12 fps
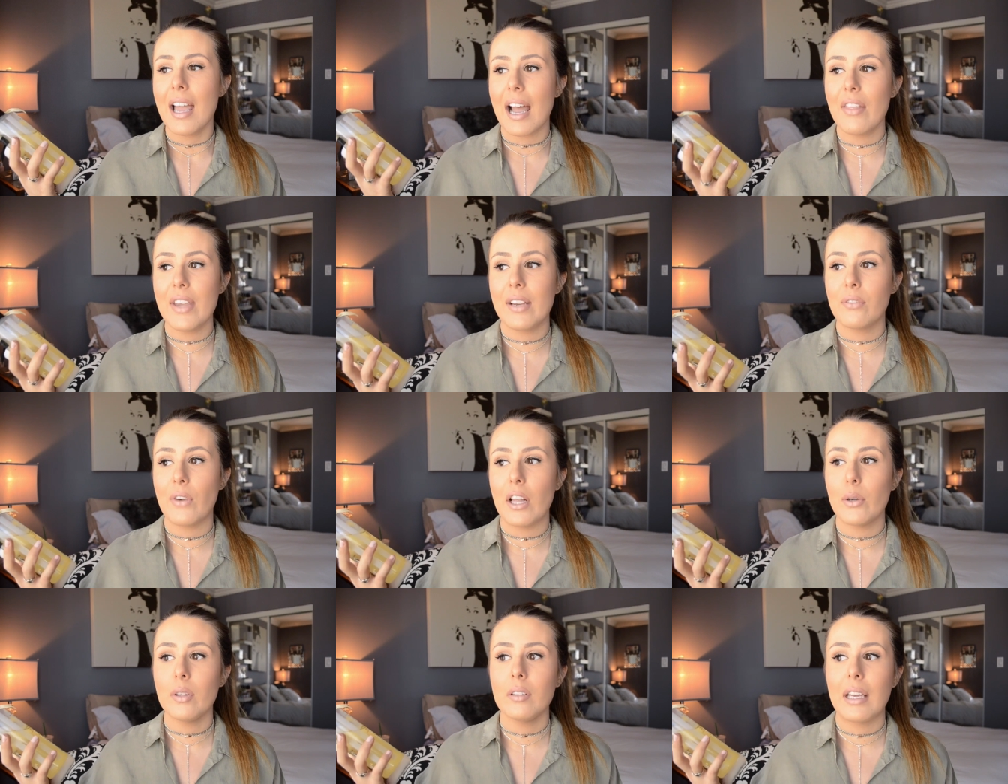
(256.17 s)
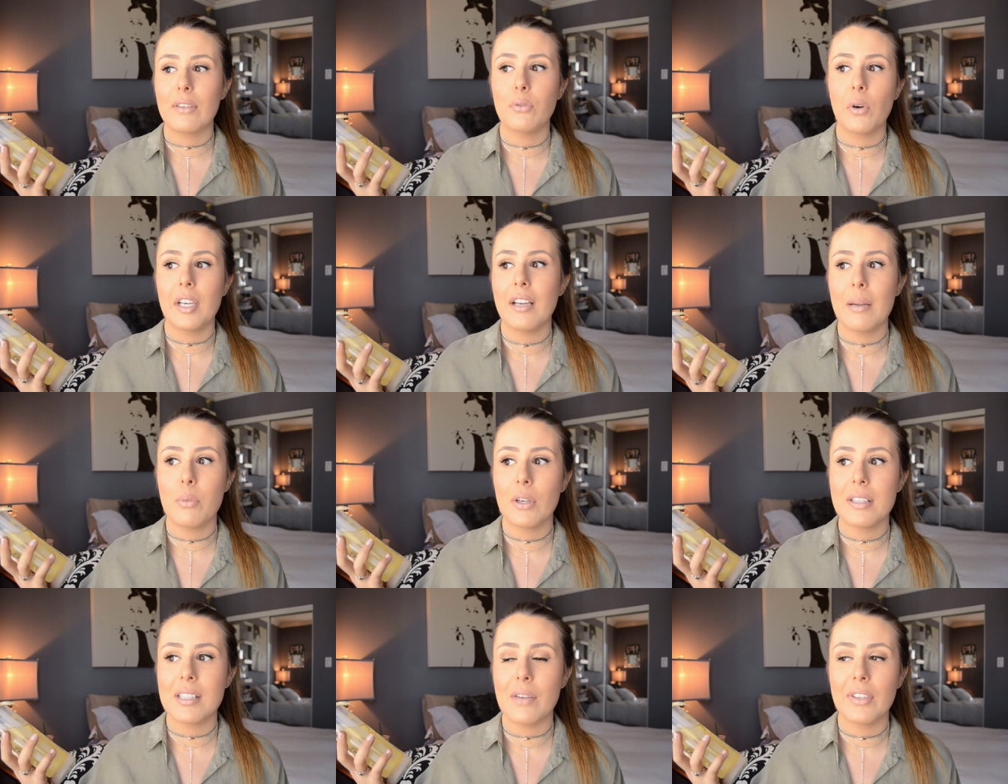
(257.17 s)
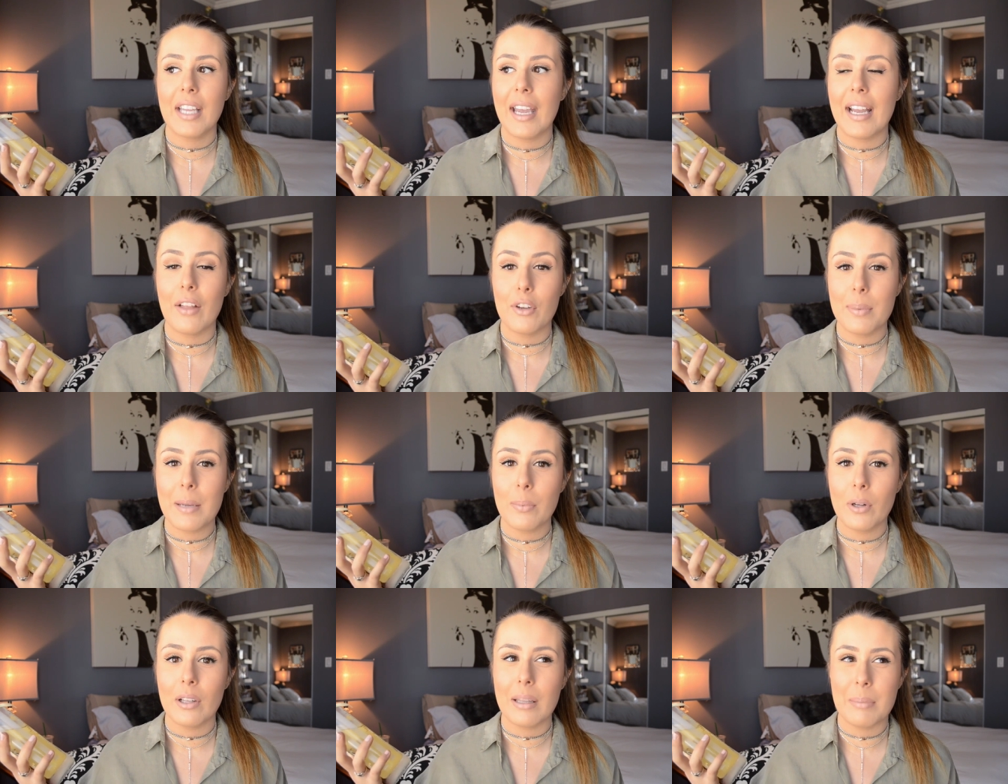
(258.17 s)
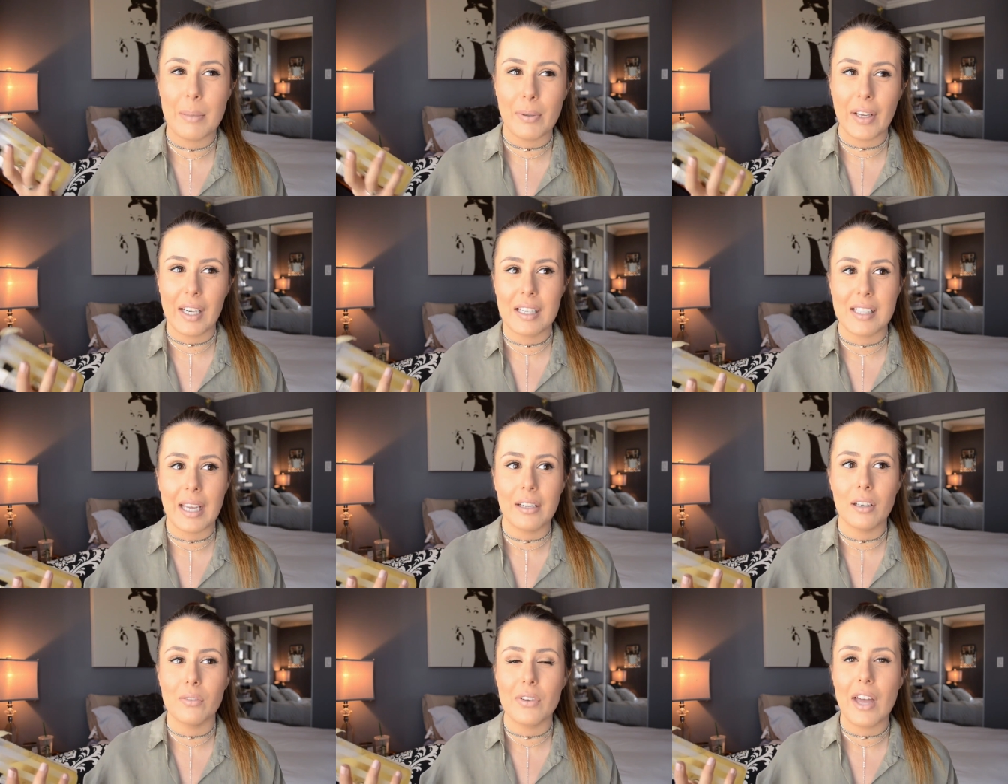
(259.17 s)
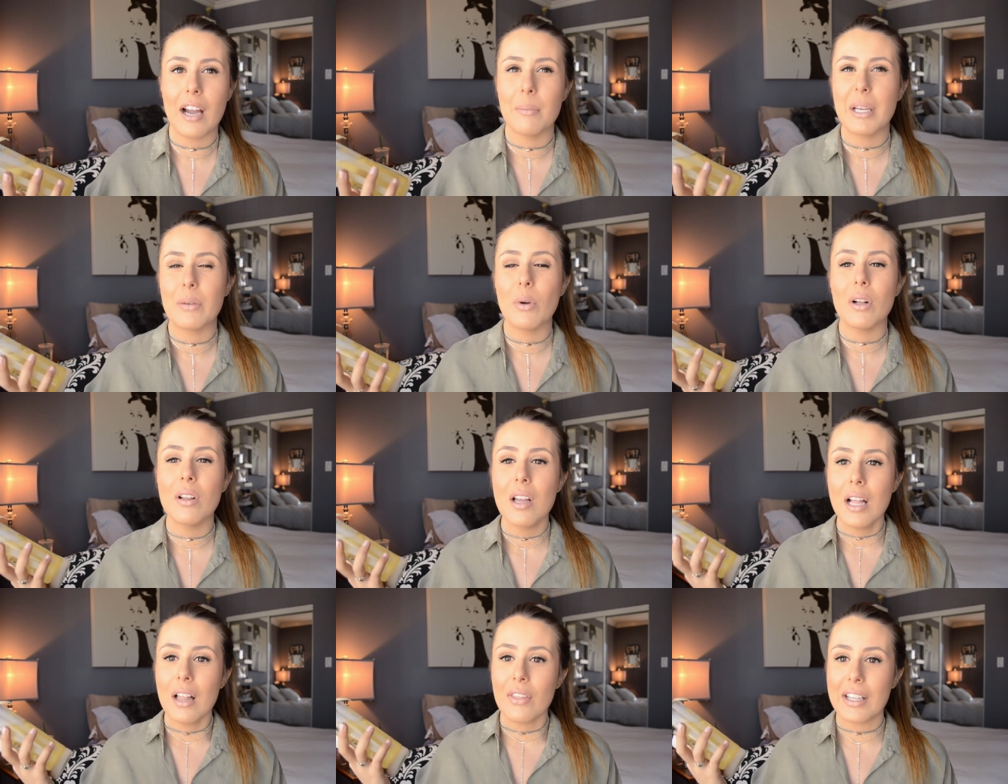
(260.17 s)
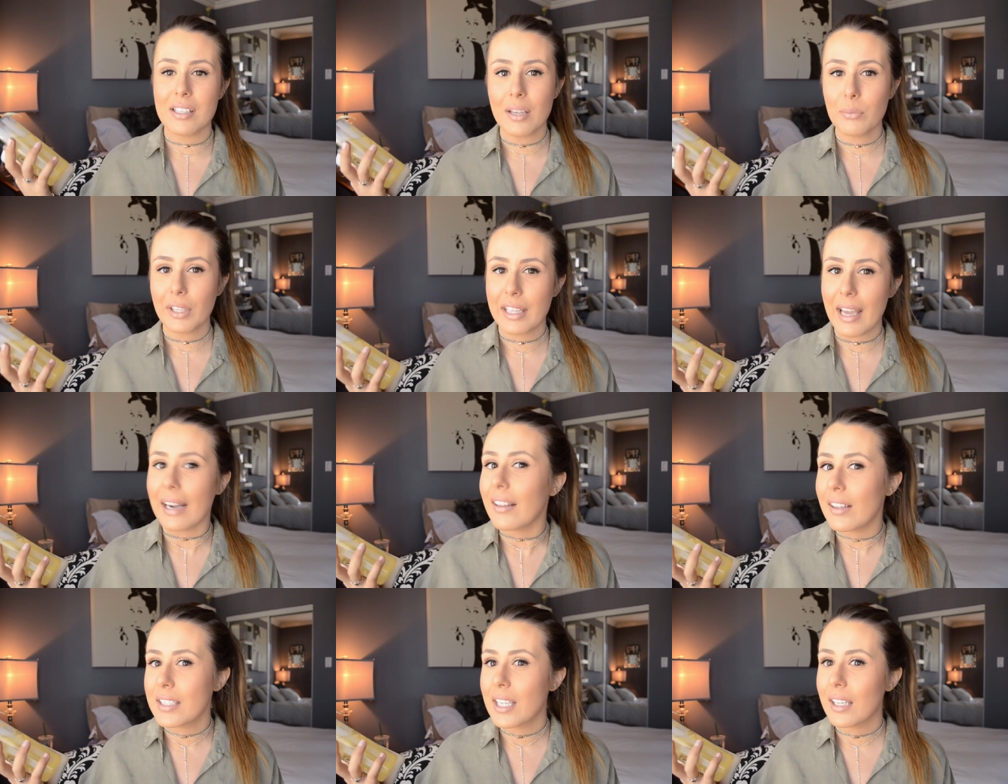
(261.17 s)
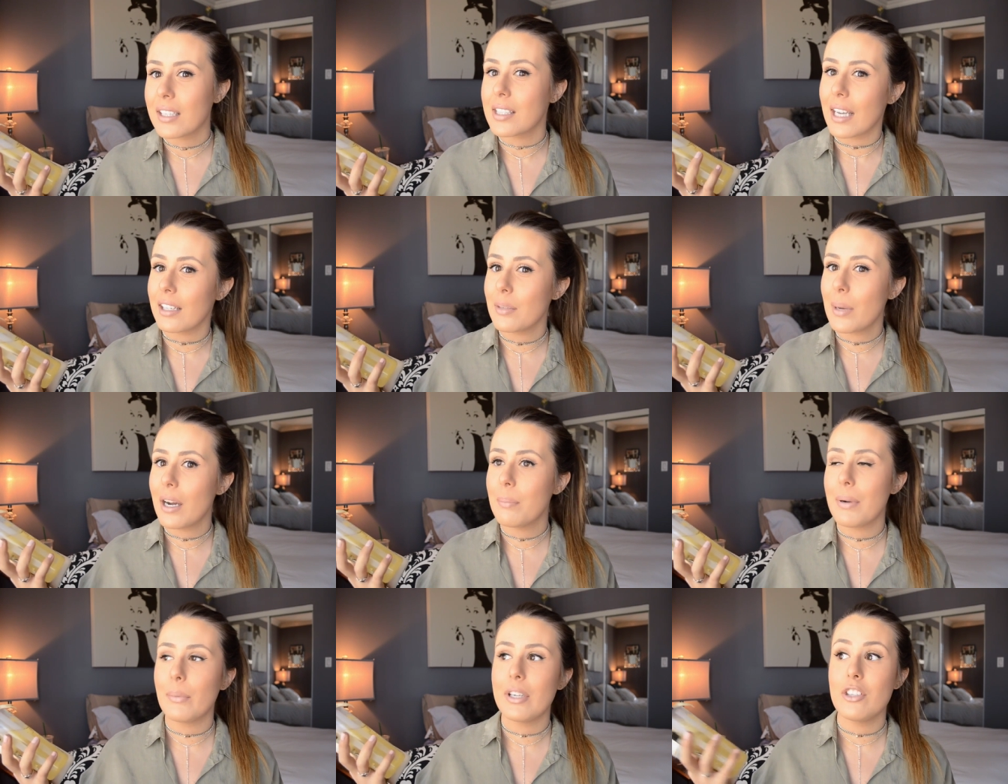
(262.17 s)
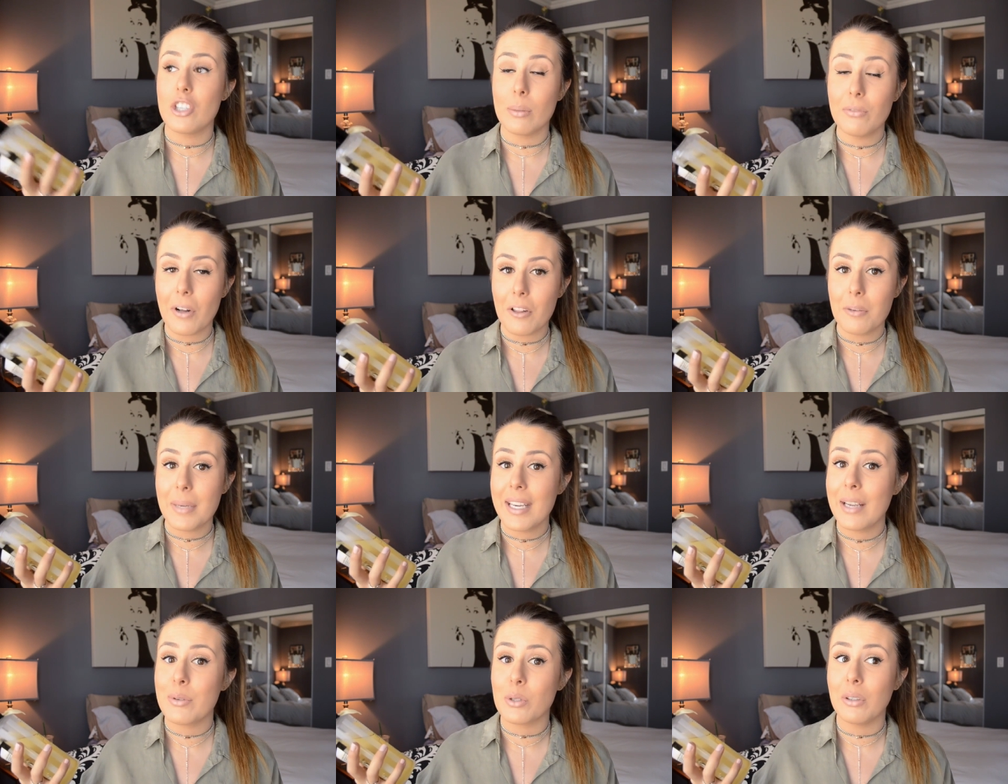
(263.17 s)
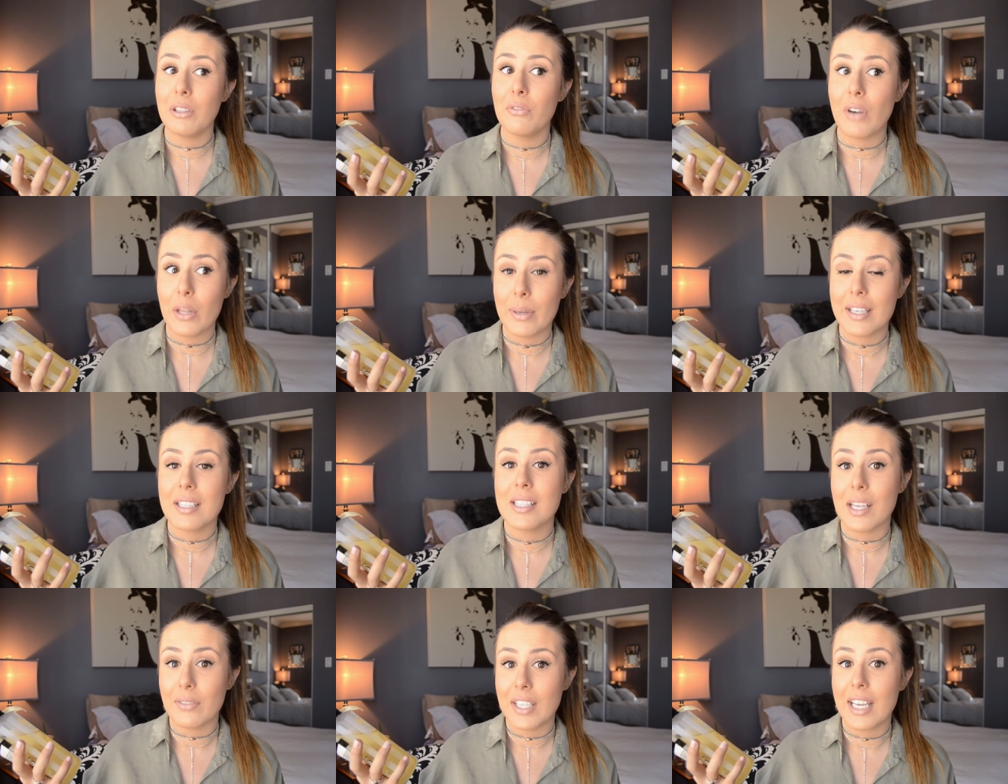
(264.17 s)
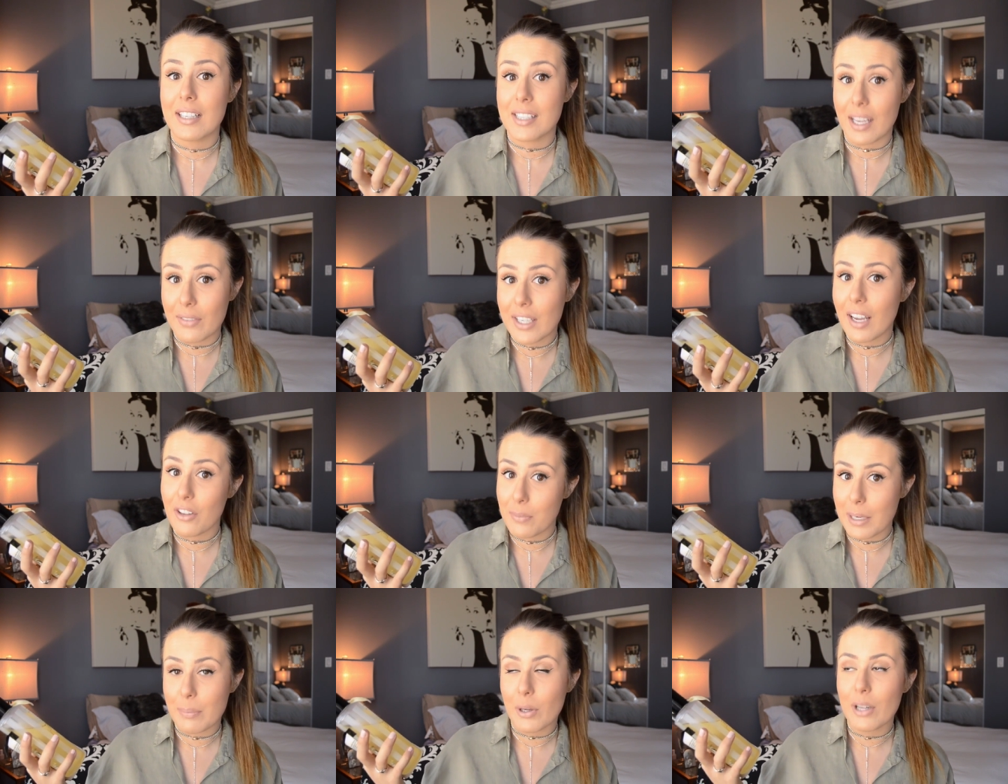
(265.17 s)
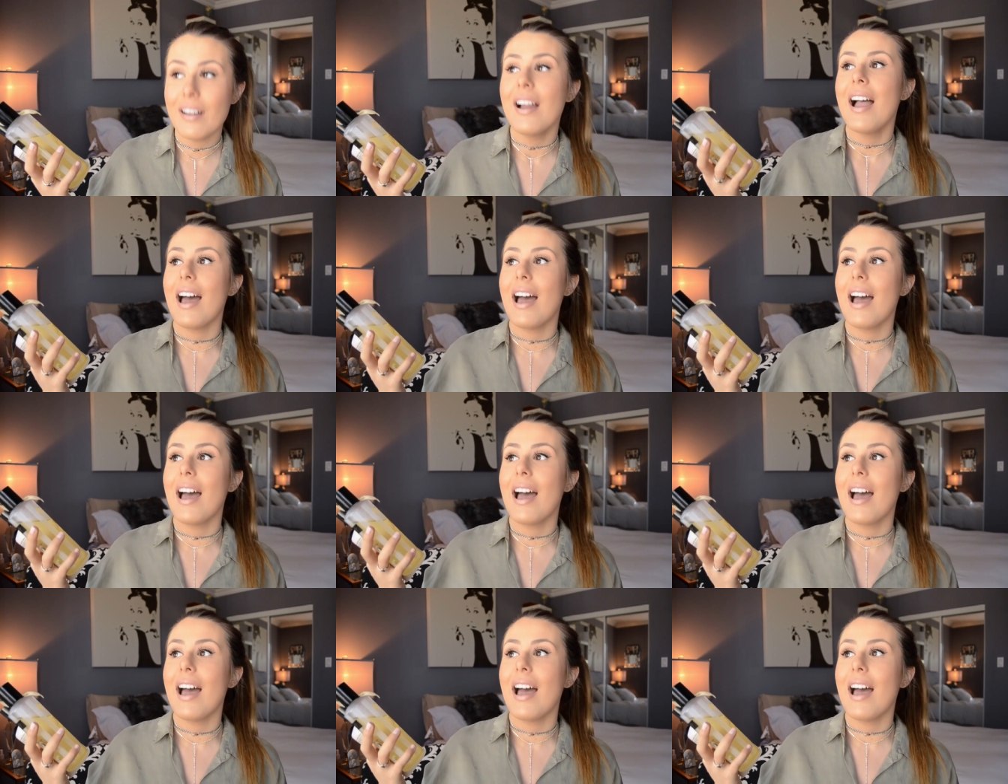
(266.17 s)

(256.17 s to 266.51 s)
and they follow like 49.7k other people, and people get excited over that, I'm like, well, that's not really anything to get excited about. But when Jim followed me, he was only following 77 other people.